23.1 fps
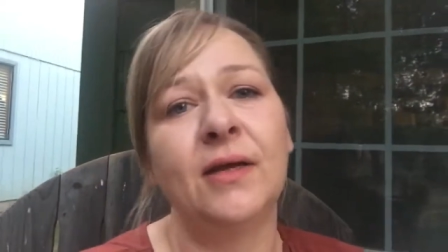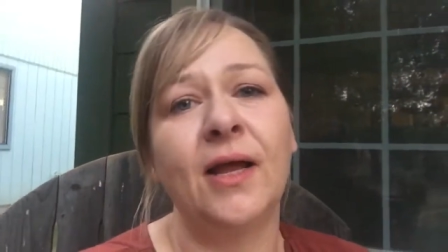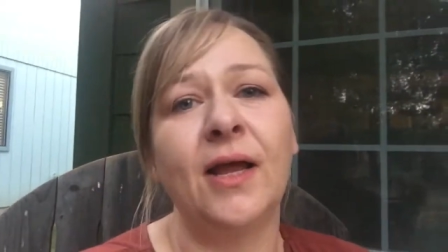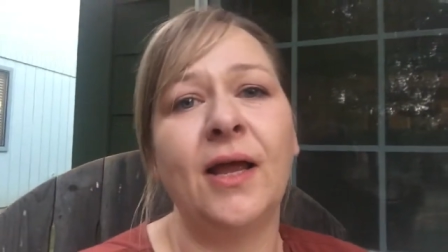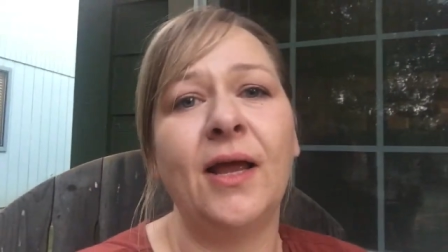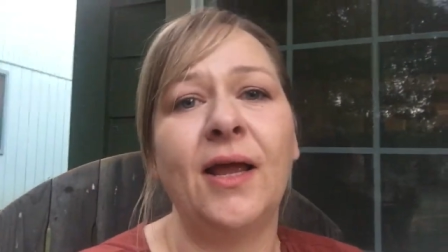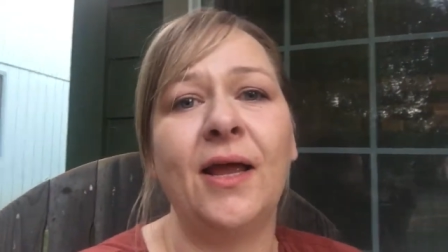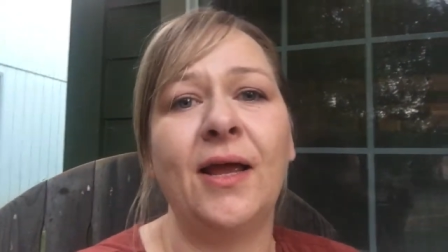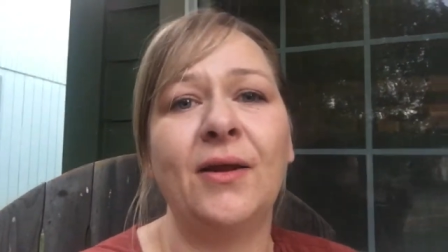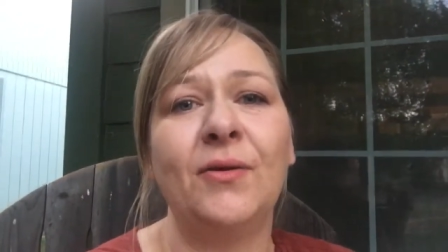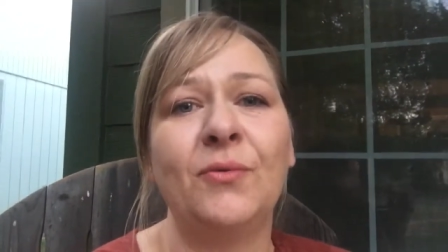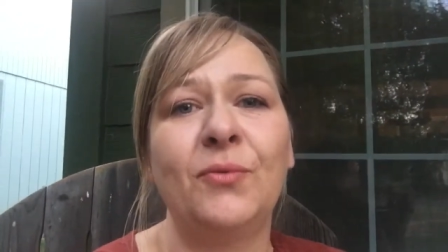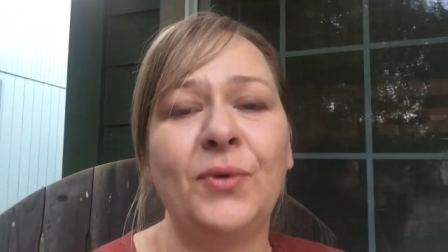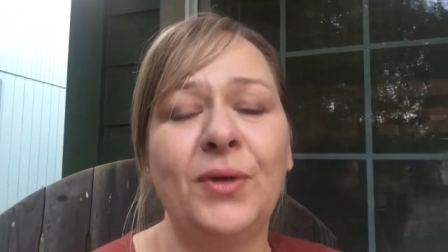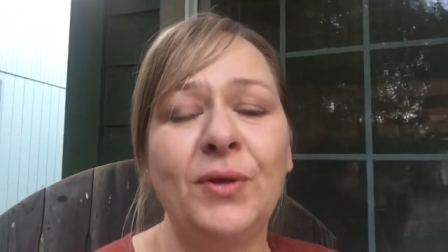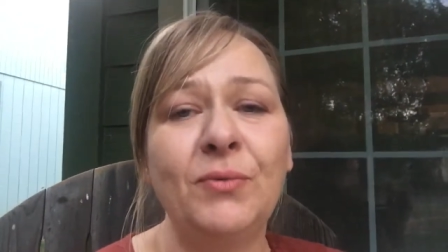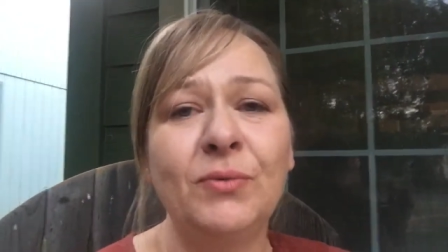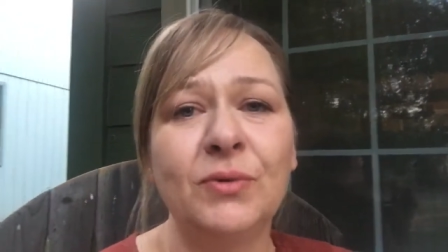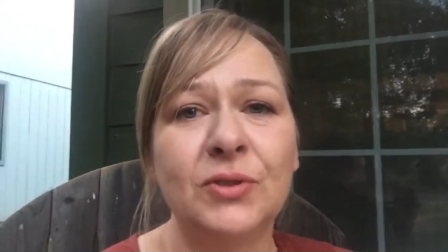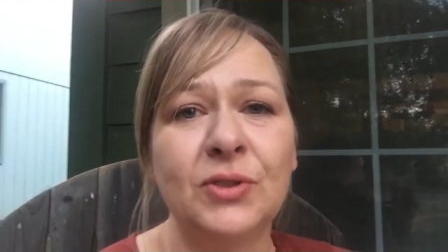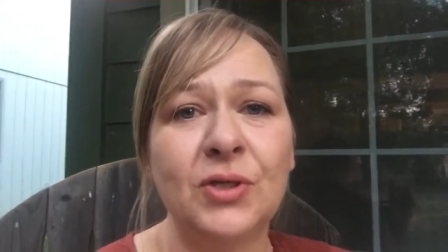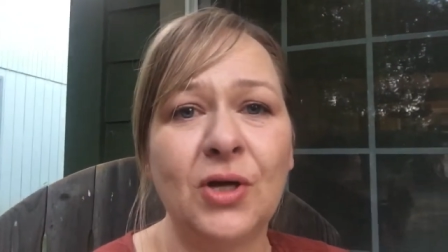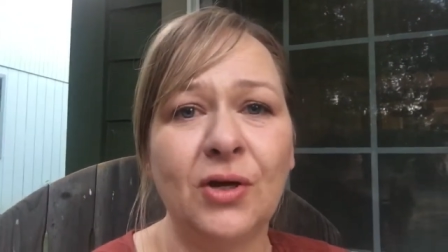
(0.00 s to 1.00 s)
and we
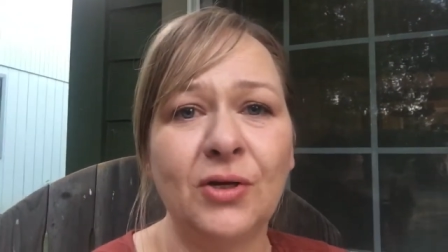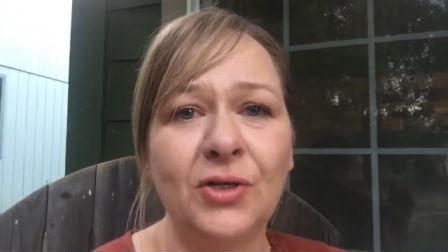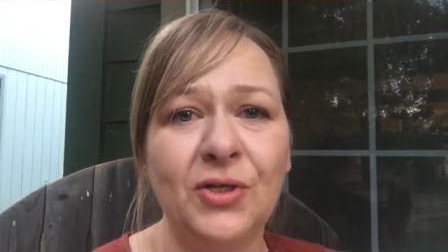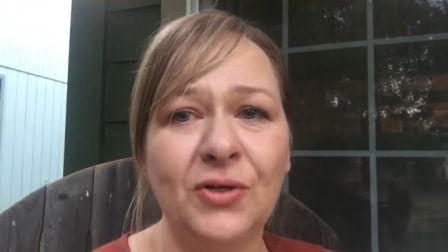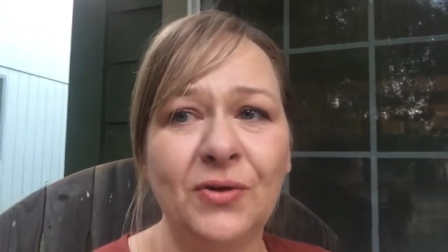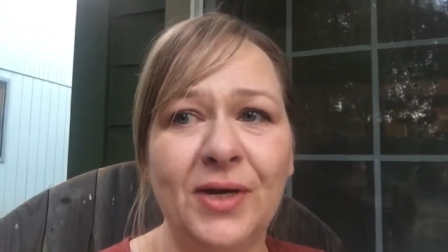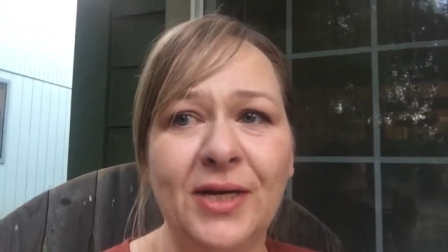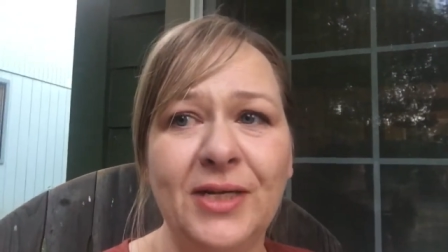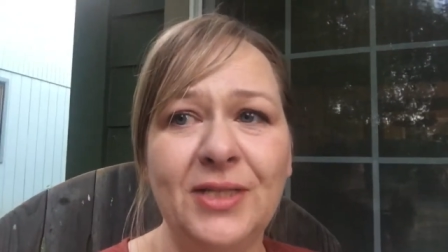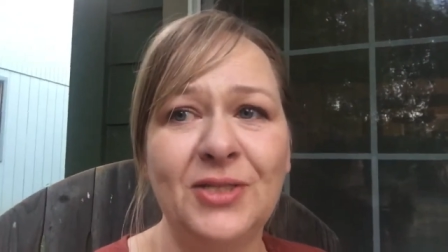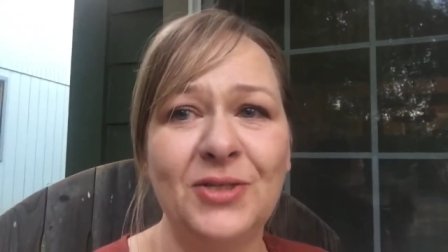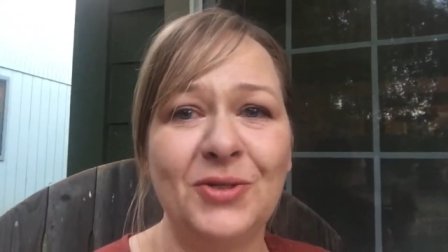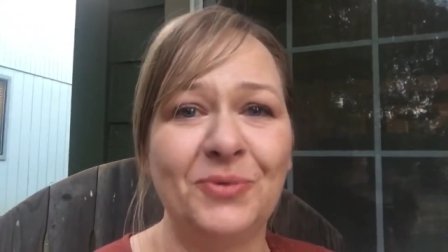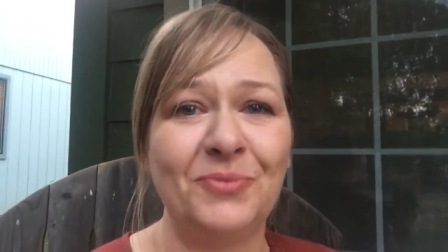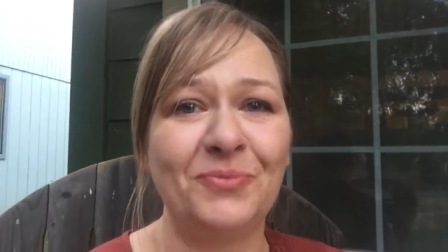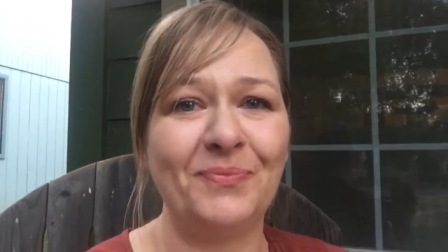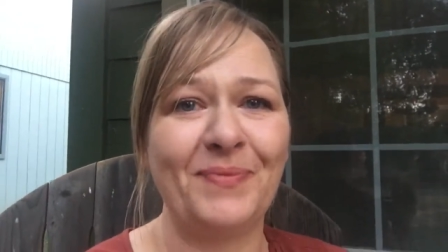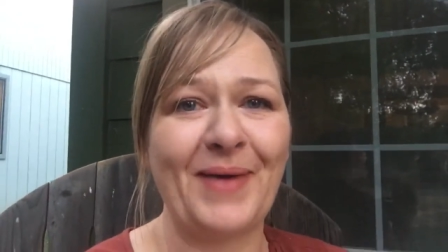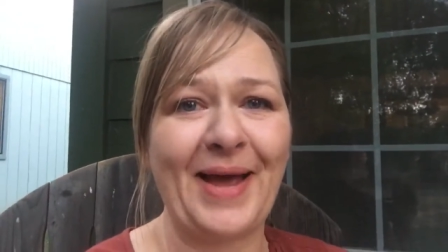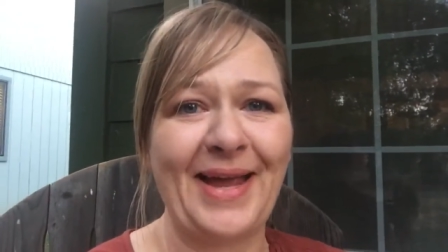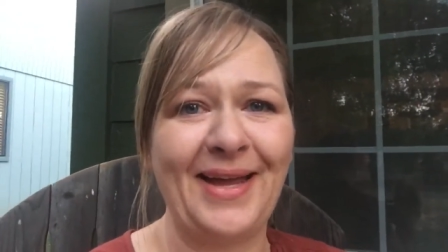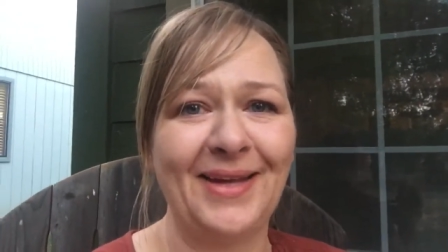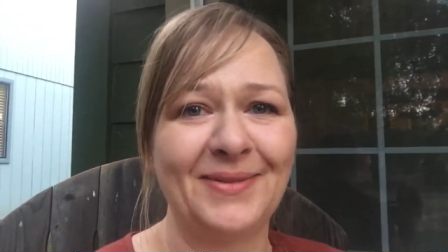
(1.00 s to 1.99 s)
will talk to you guys soon.
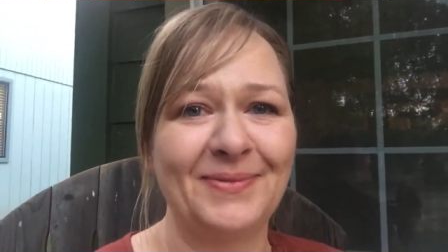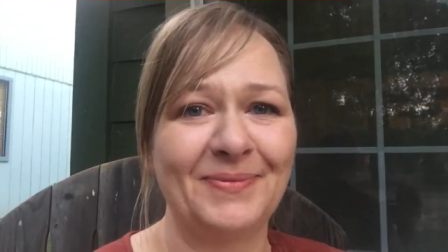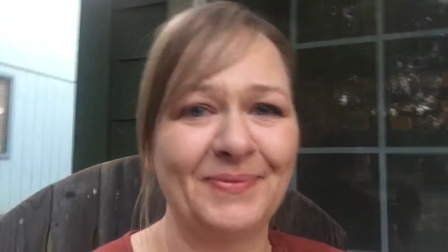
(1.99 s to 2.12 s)
Bye.